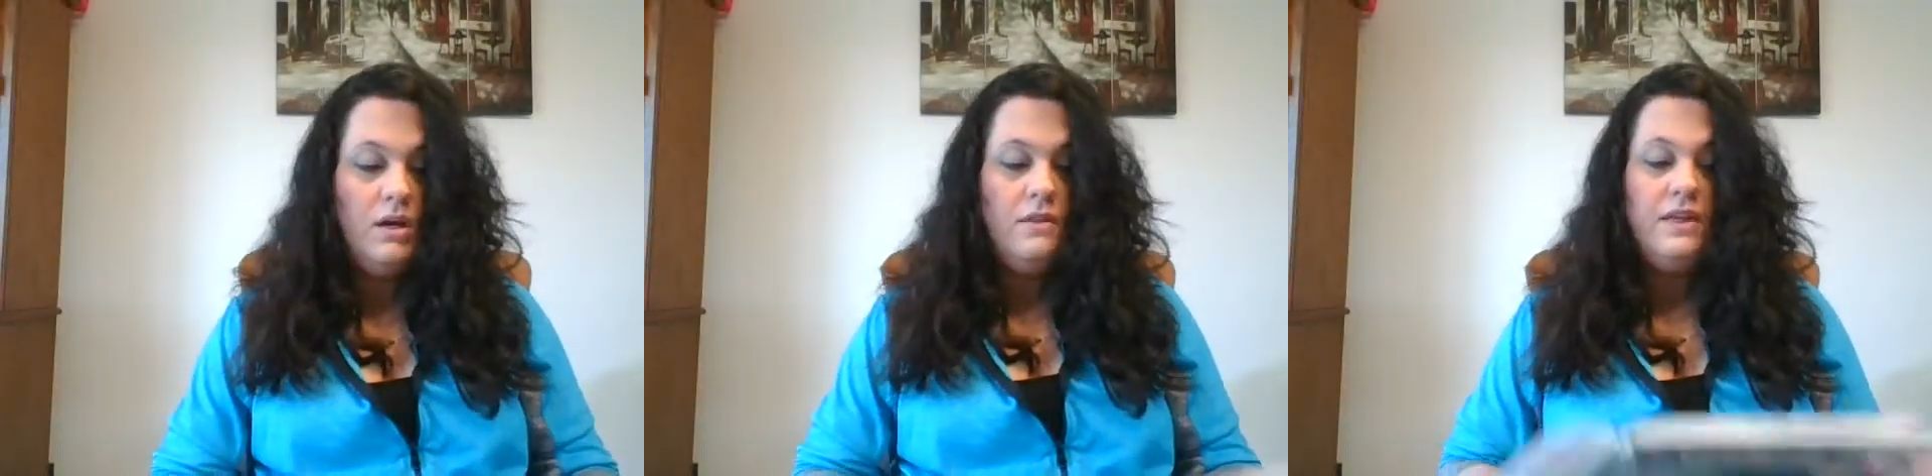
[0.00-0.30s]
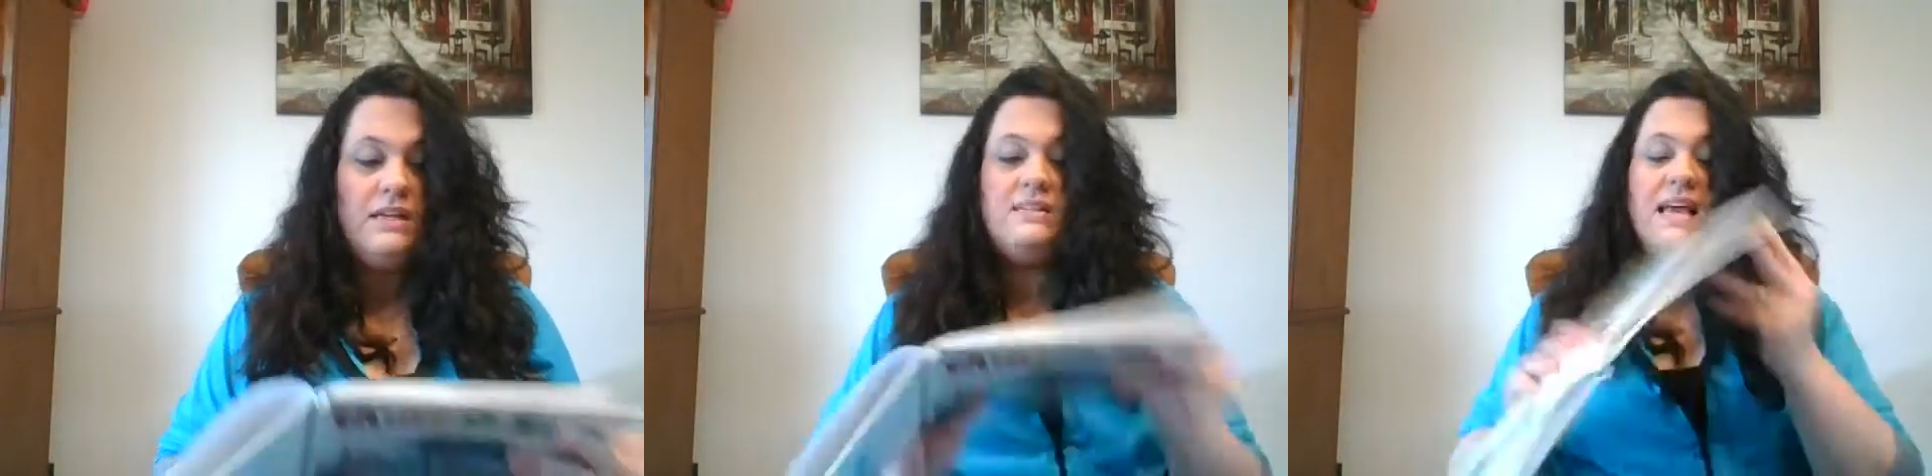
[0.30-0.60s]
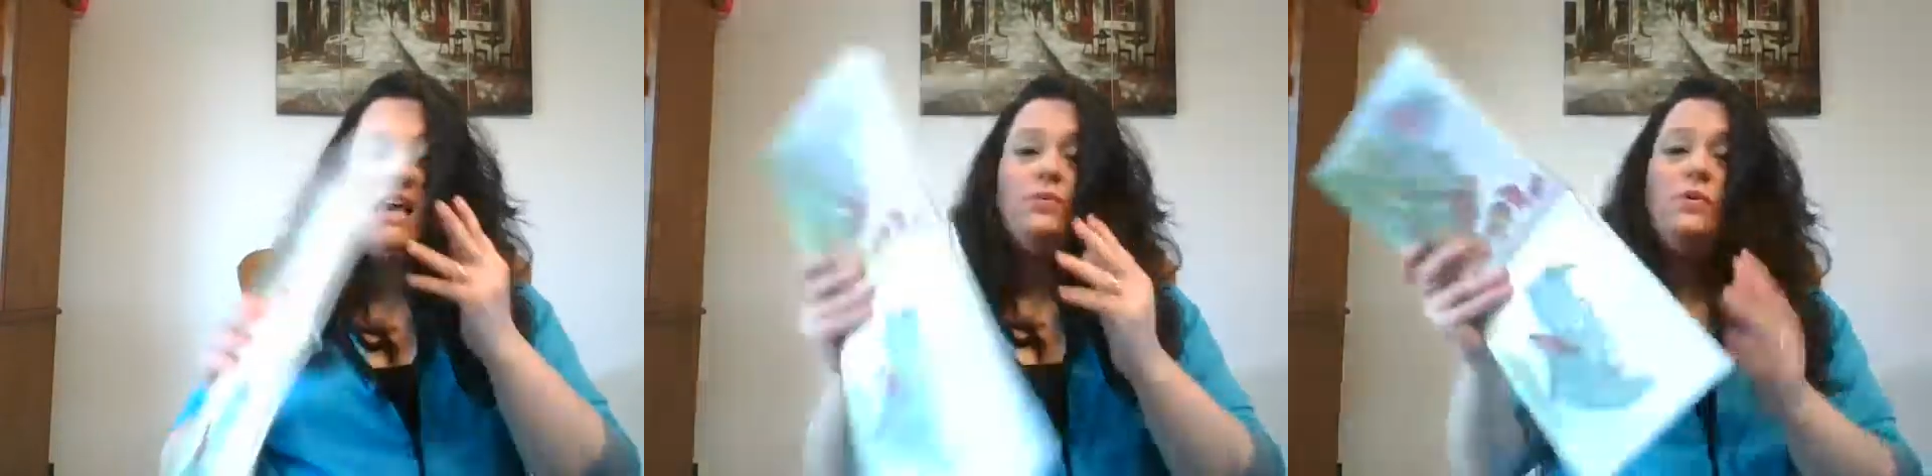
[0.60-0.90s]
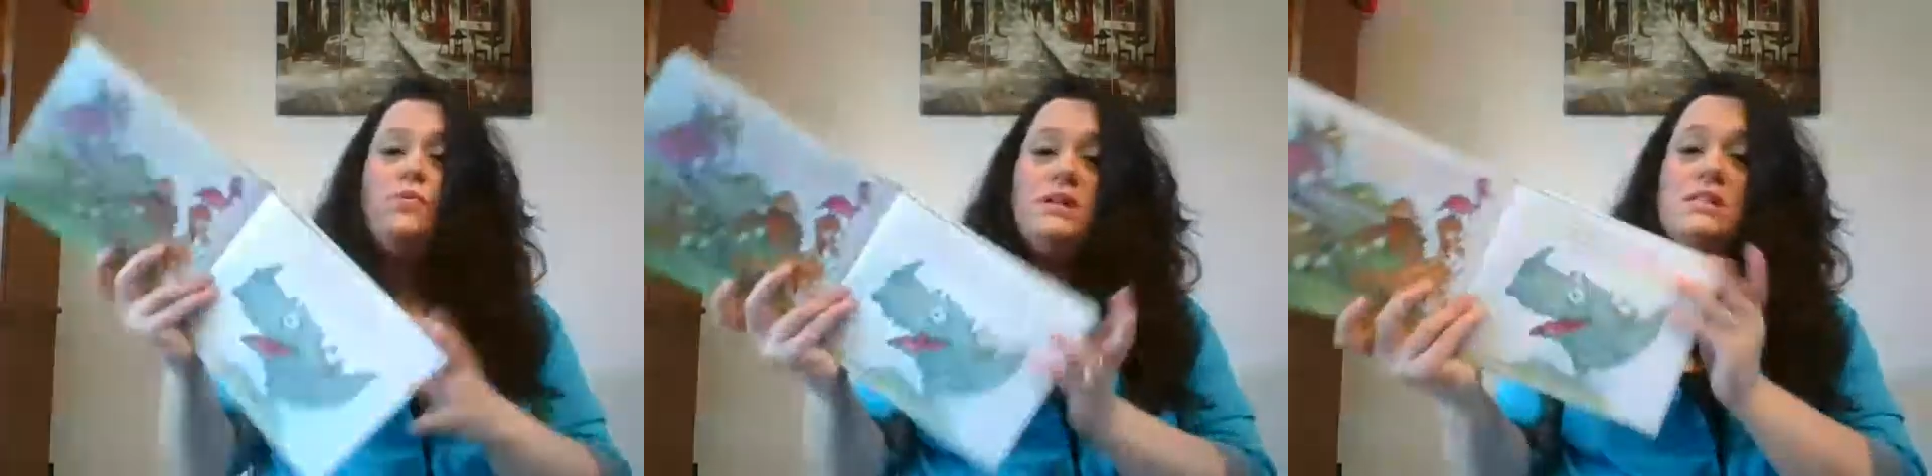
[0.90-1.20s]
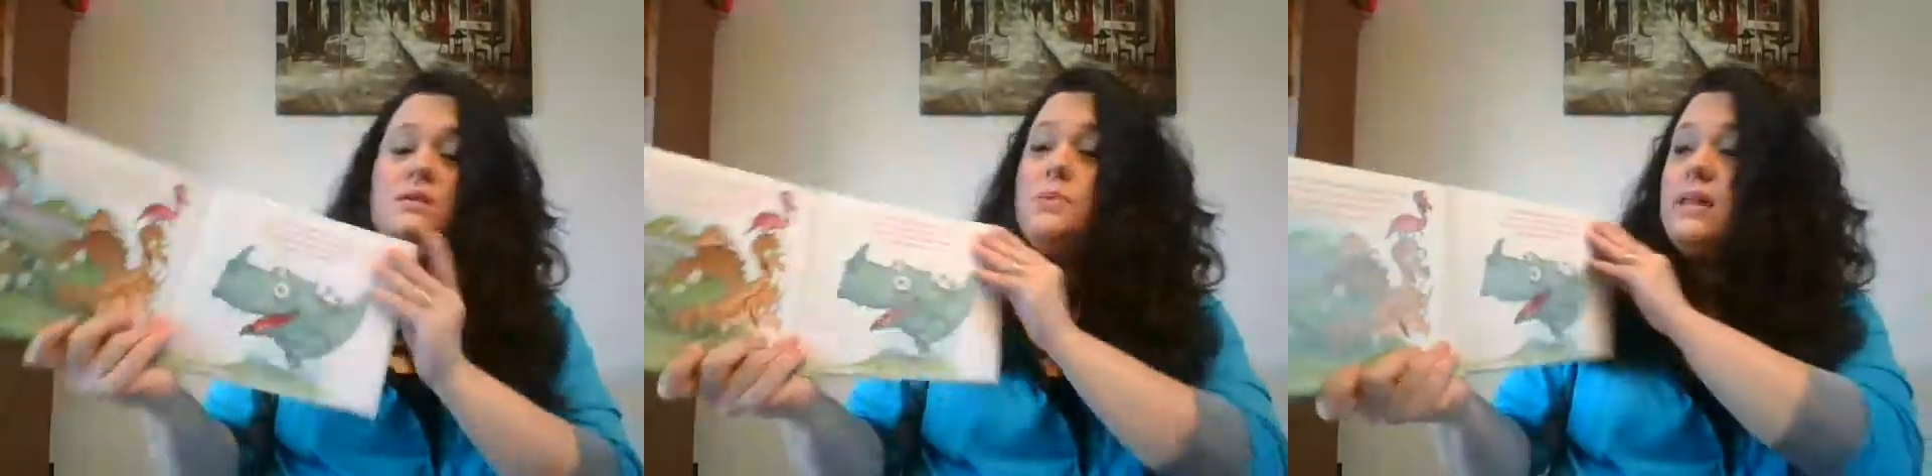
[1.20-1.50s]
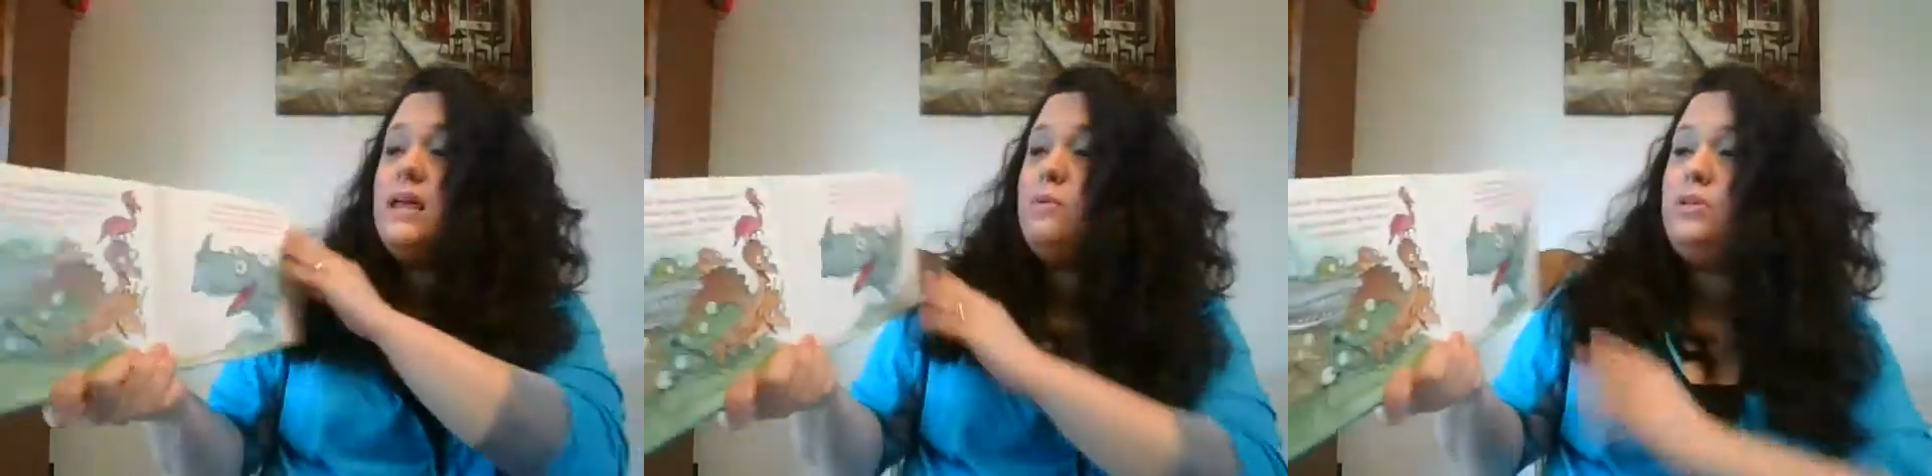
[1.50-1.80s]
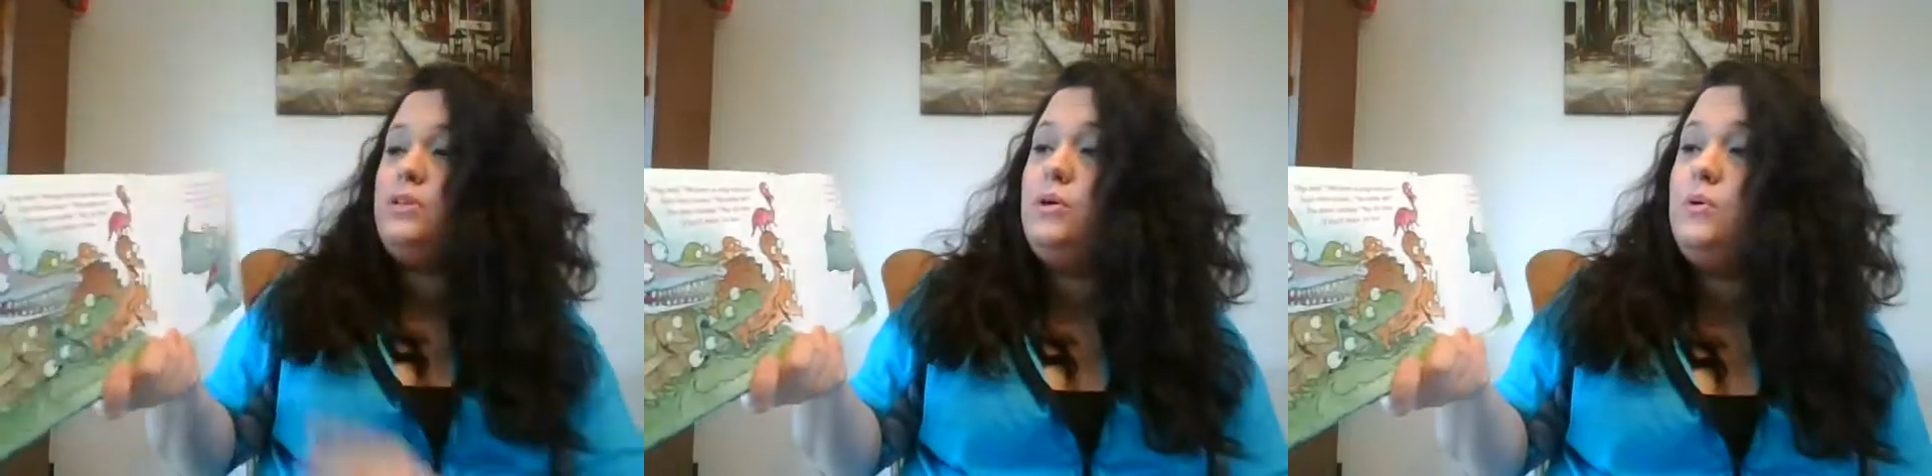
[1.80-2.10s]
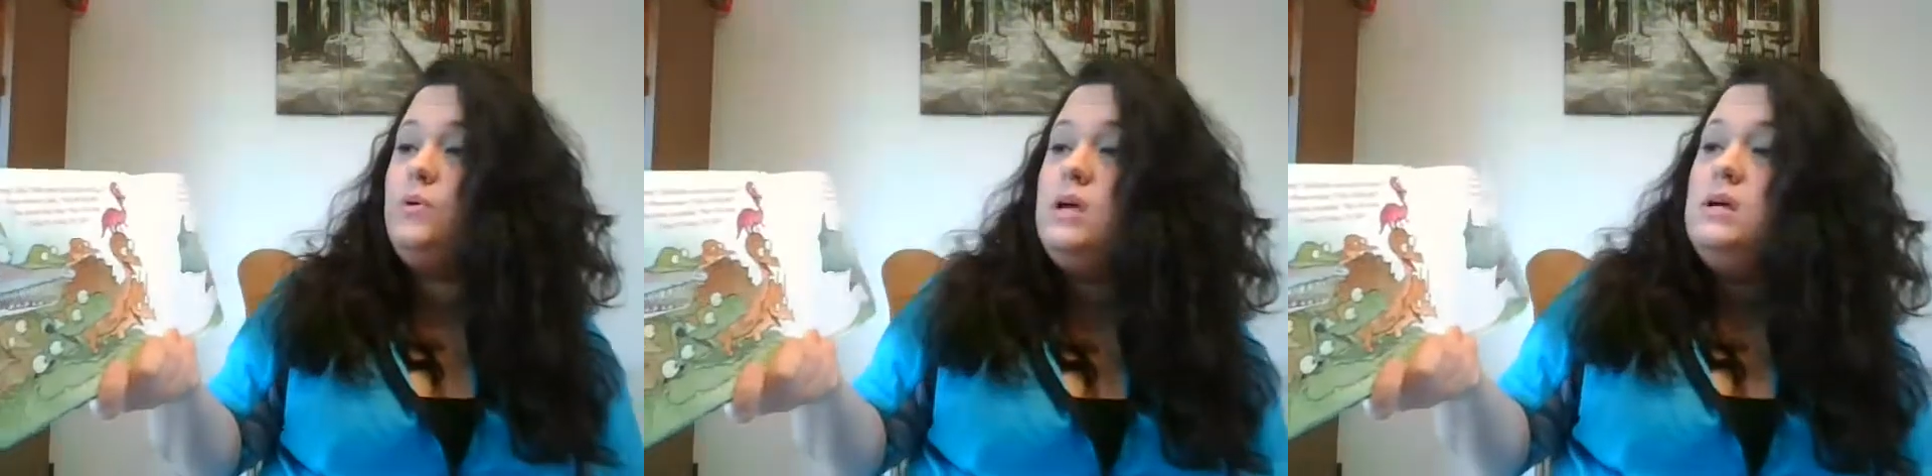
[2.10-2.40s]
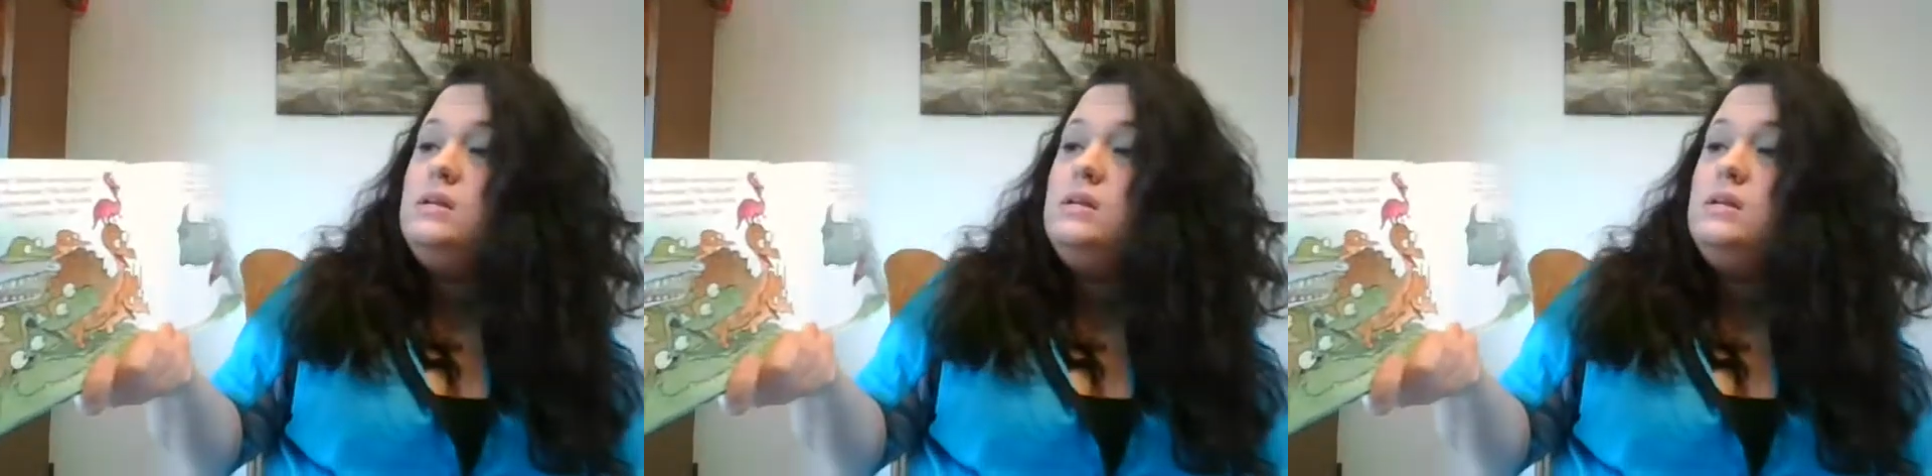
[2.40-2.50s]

They said, We want to play with you,